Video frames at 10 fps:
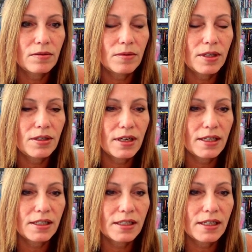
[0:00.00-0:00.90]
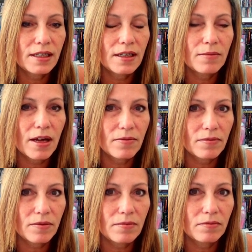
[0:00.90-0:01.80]
what you guys think,
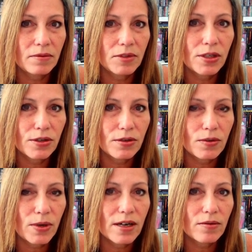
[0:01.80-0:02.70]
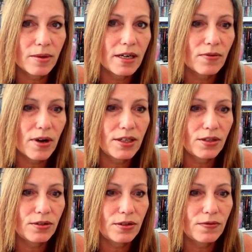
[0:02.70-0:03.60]
so you're aware whenever I
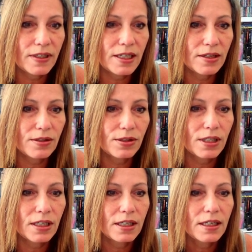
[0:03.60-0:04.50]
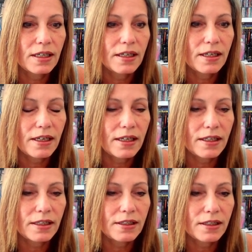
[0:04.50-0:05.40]
do new videos,
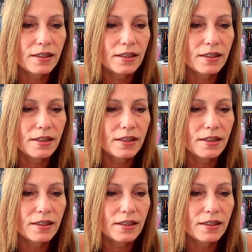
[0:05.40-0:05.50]
and